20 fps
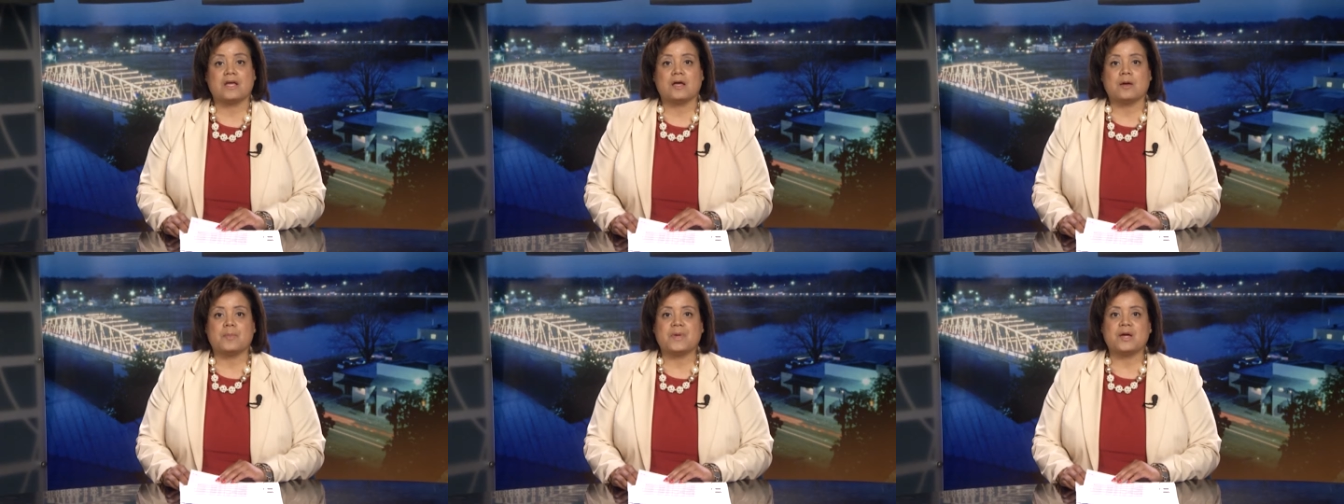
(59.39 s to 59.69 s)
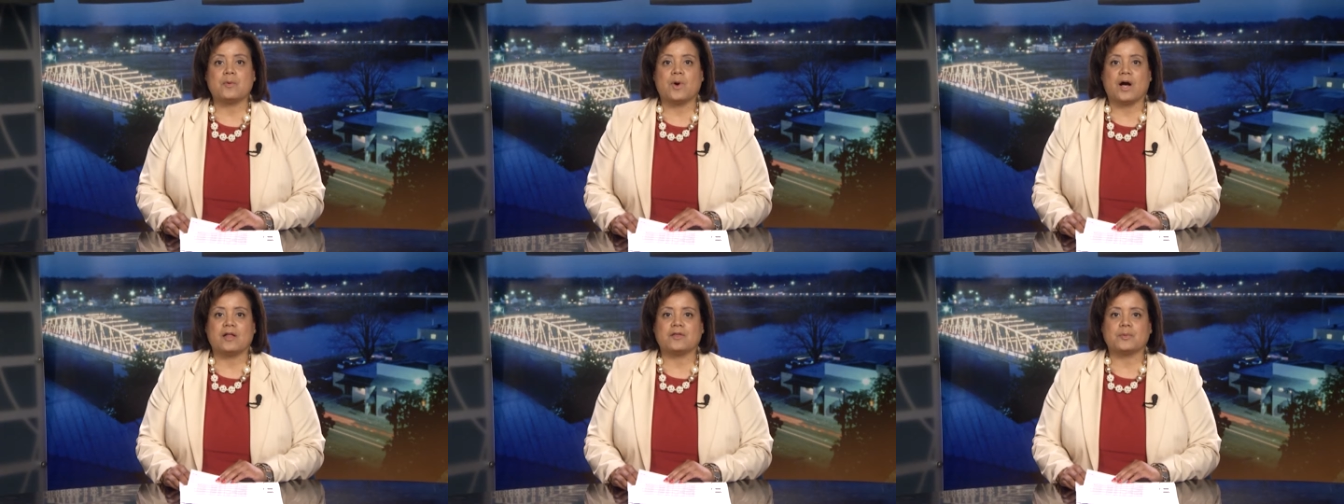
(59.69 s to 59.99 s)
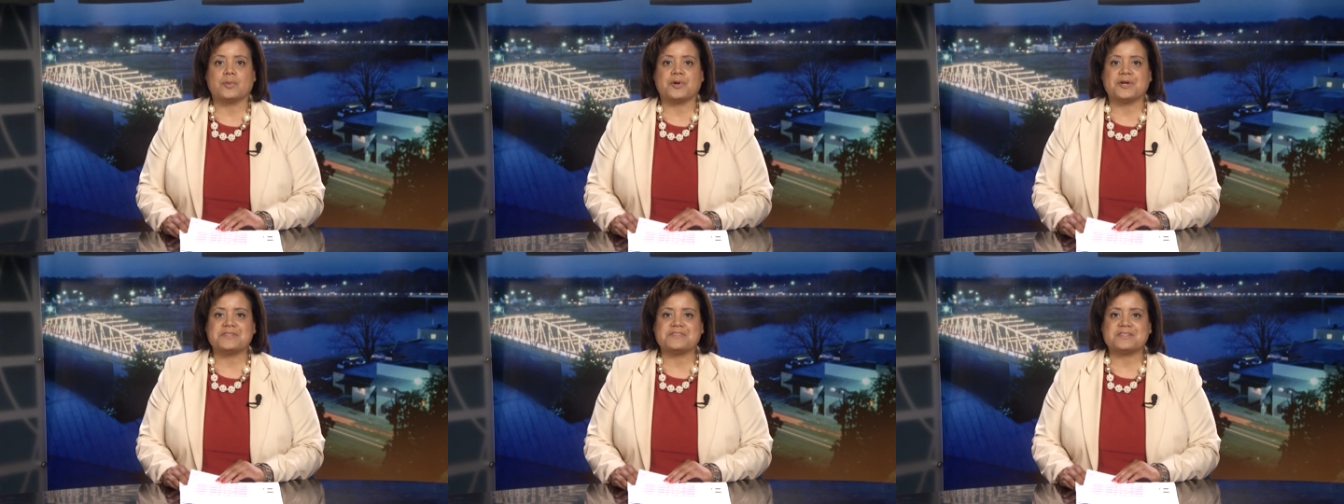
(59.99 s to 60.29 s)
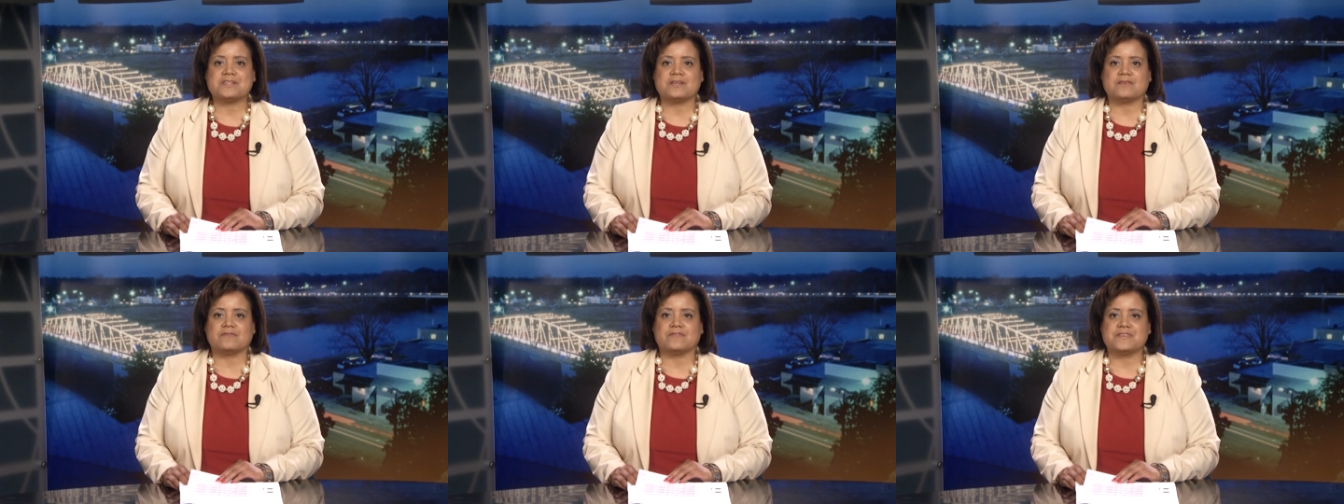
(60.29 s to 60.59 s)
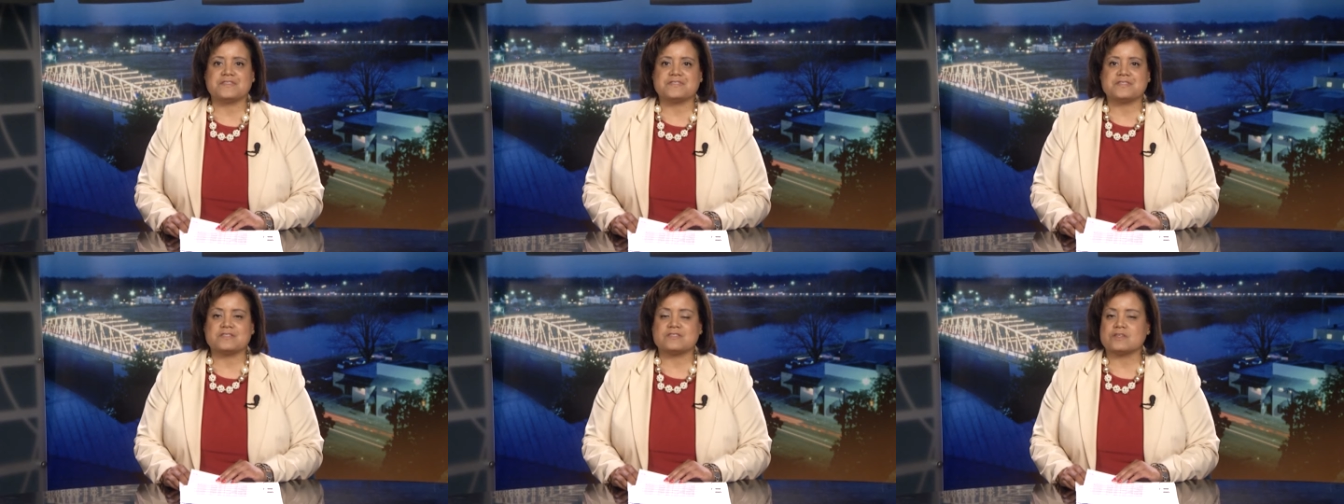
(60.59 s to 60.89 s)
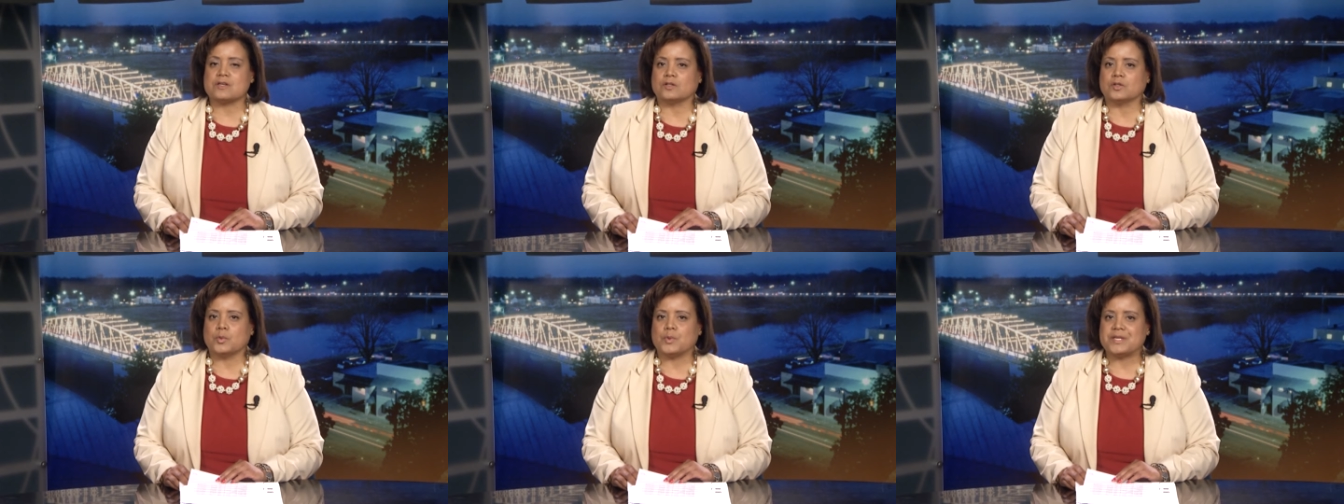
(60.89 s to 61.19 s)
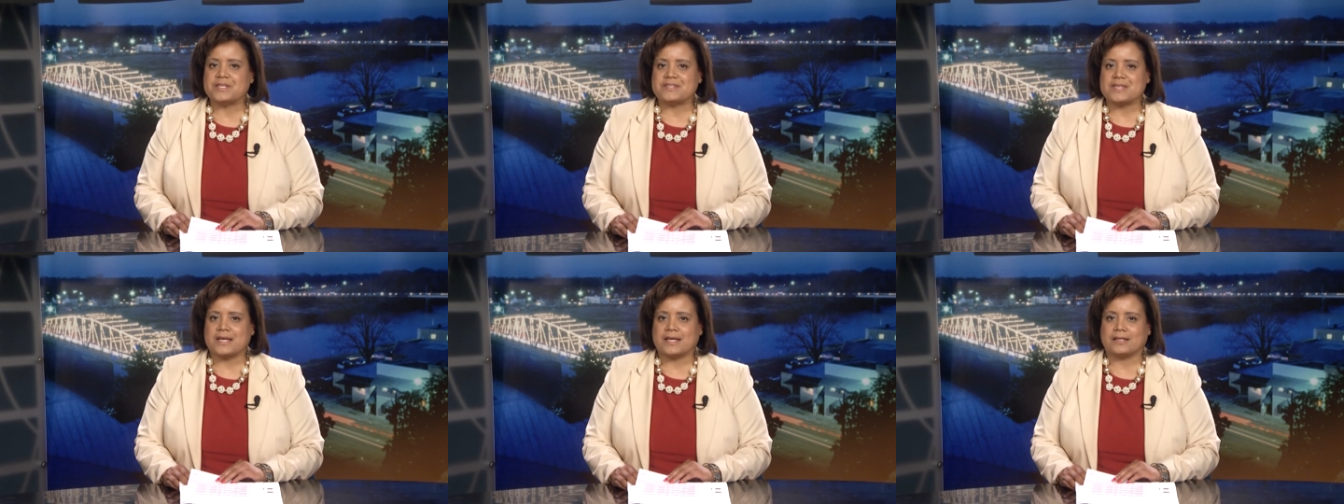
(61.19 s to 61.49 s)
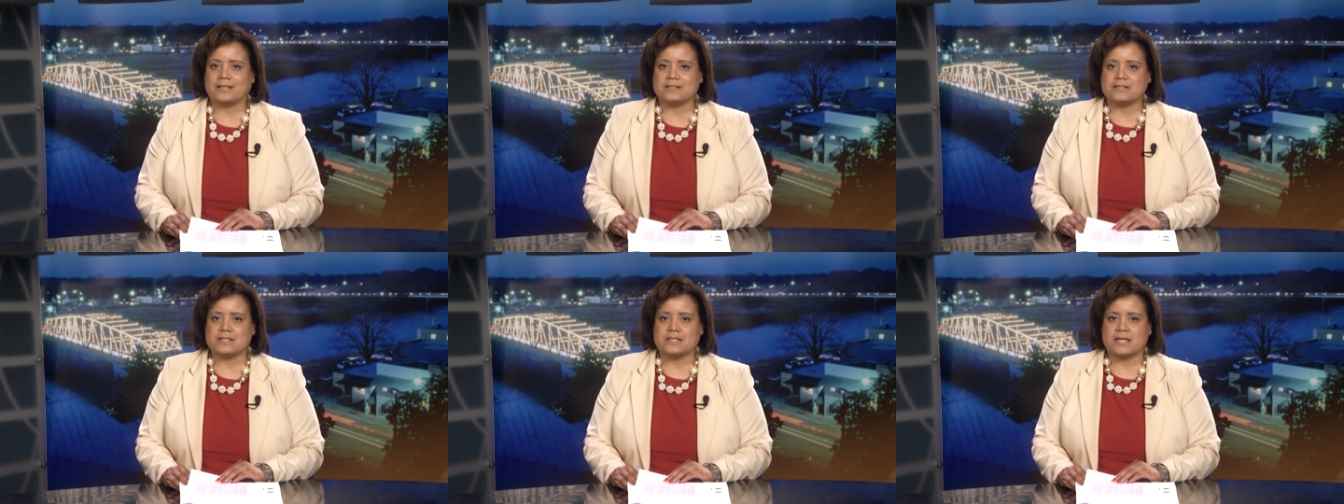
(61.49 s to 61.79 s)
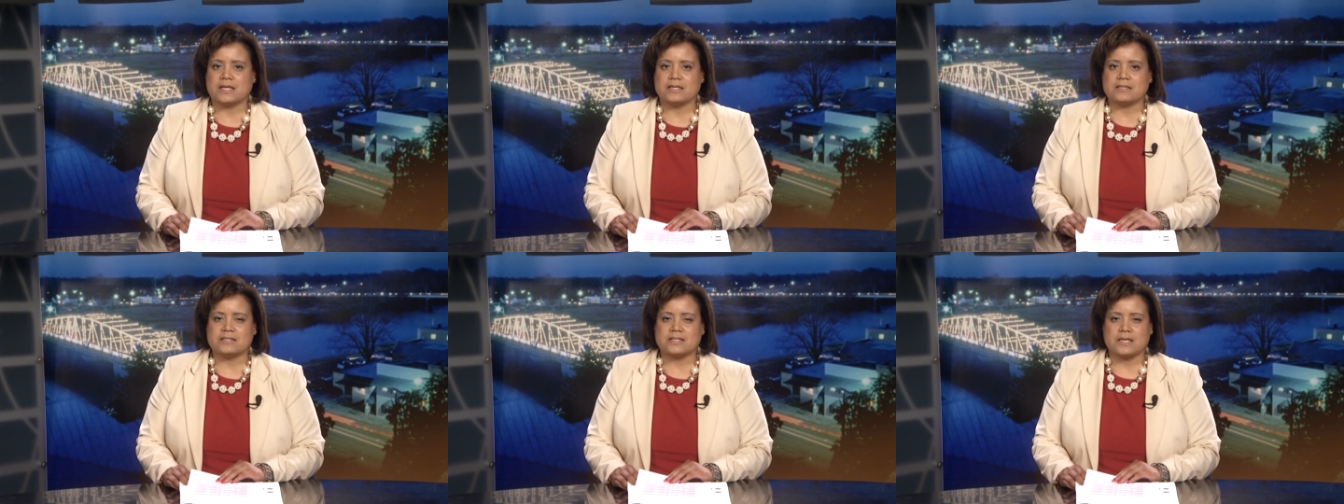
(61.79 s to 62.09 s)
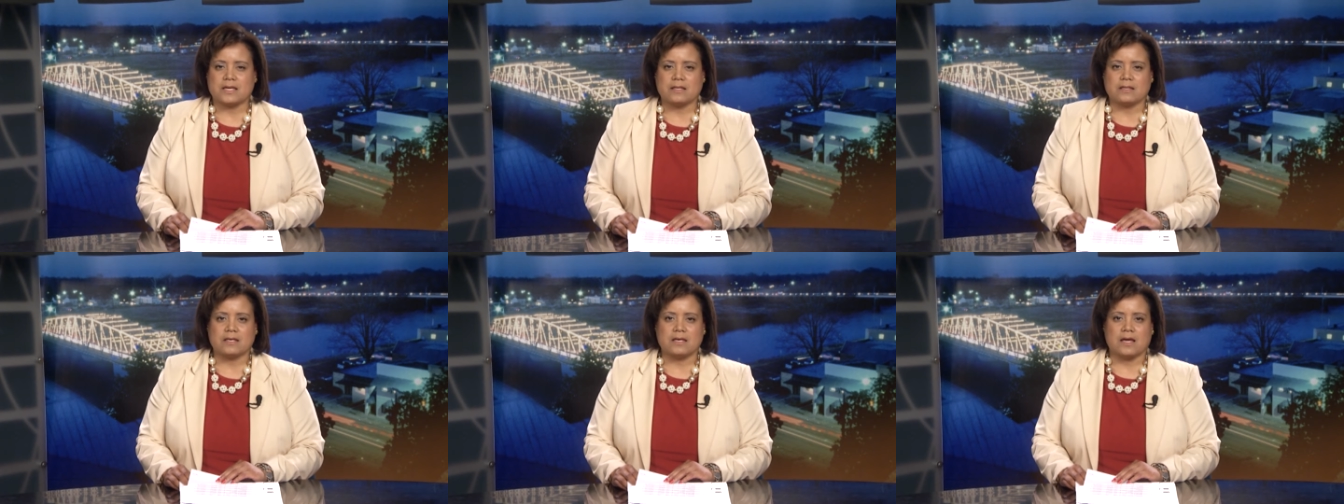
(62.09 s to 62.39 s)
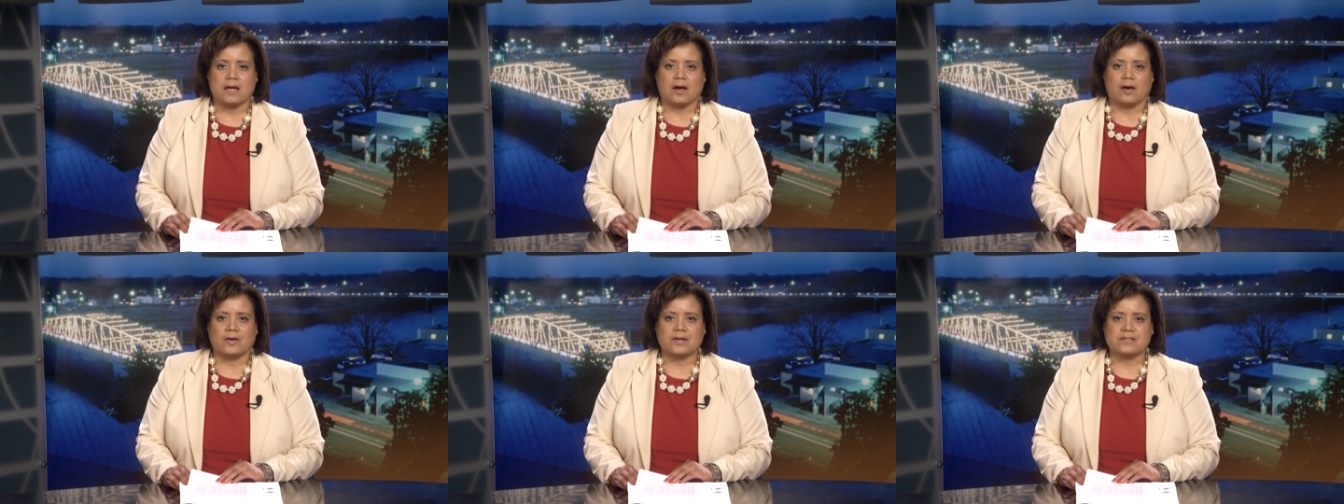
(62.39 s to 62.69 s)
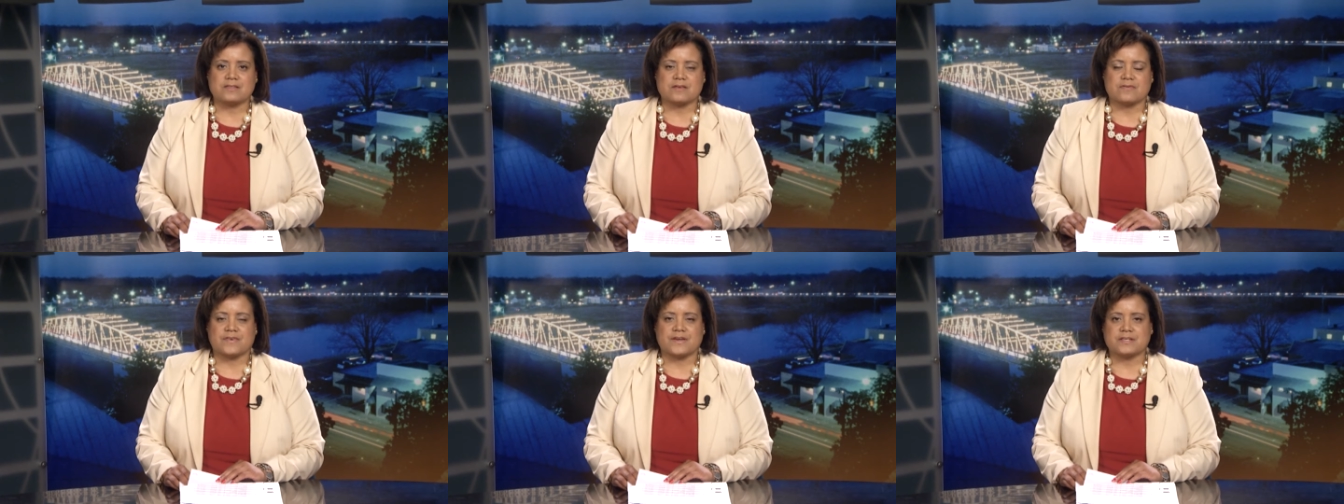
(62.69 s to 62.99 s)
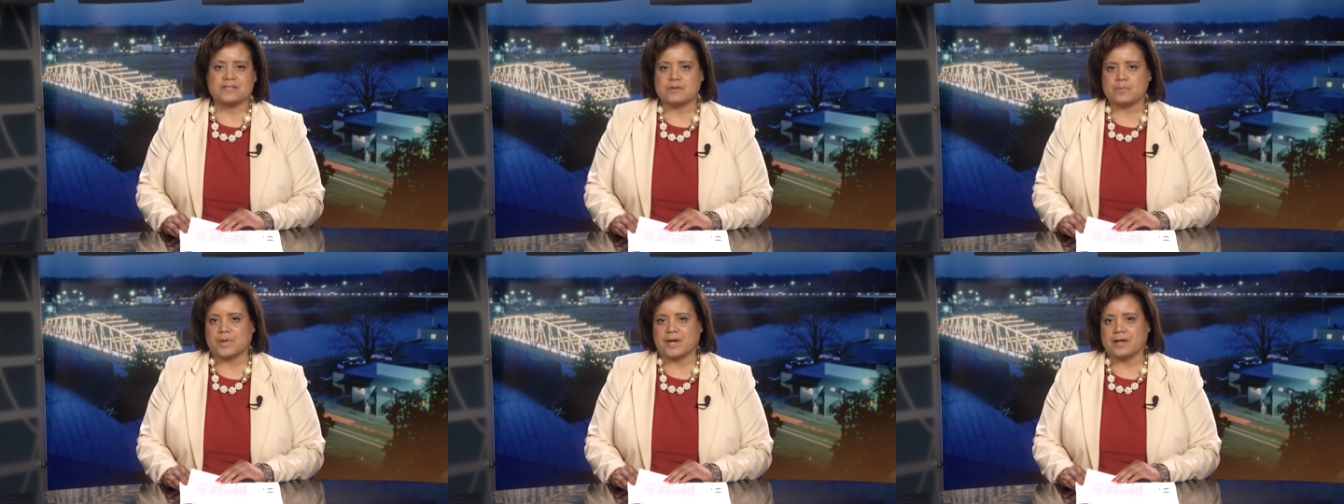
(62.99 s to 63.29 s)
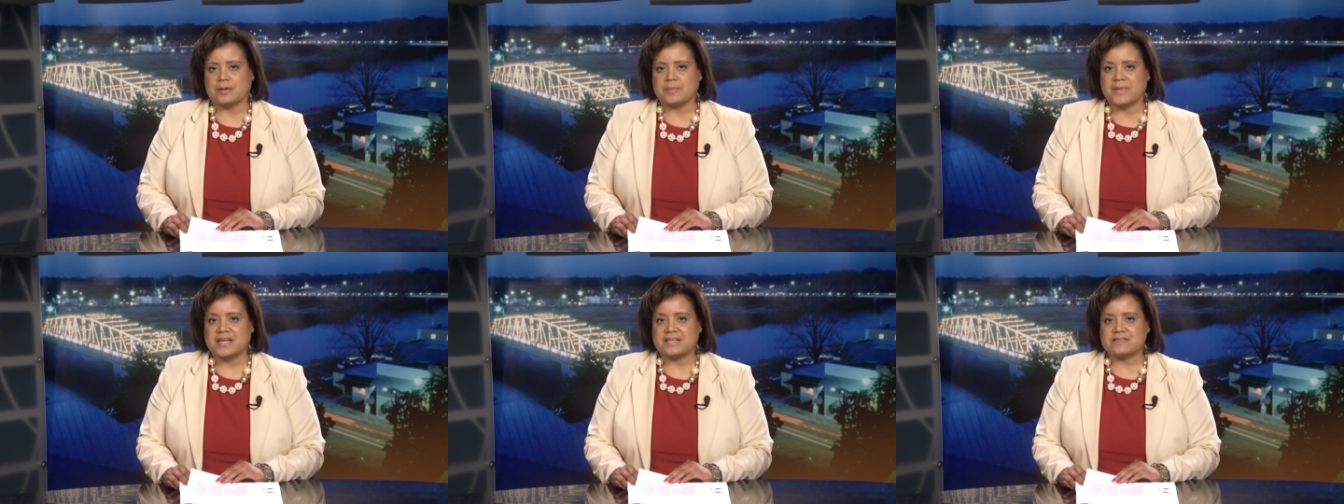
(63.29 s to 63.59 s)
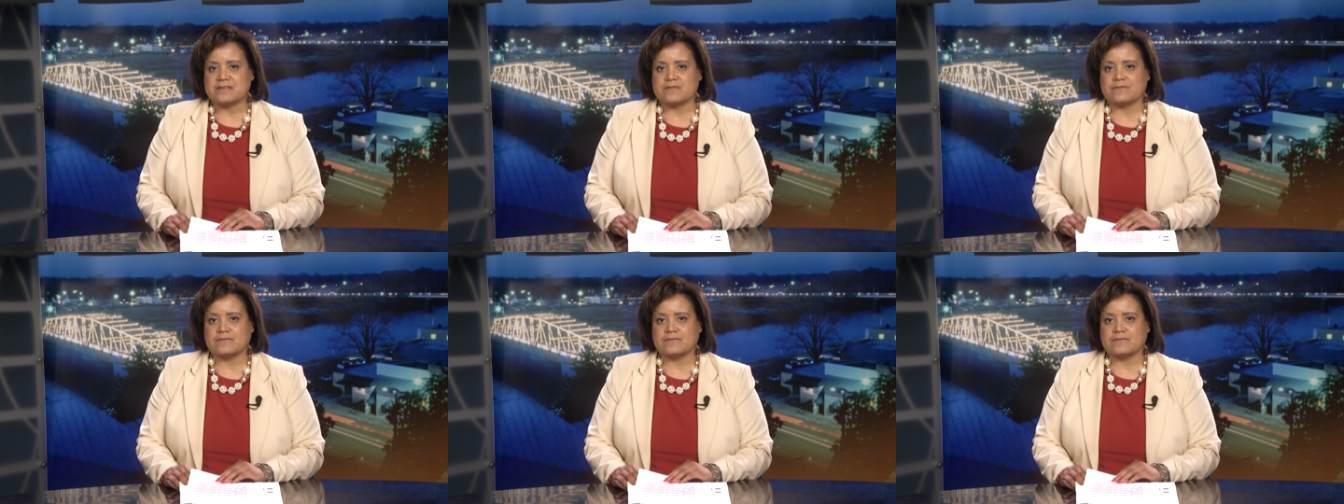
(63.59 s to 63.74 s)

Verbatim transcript: Meanwhile, the president visits Louisiana today, seeing the areas affected by massive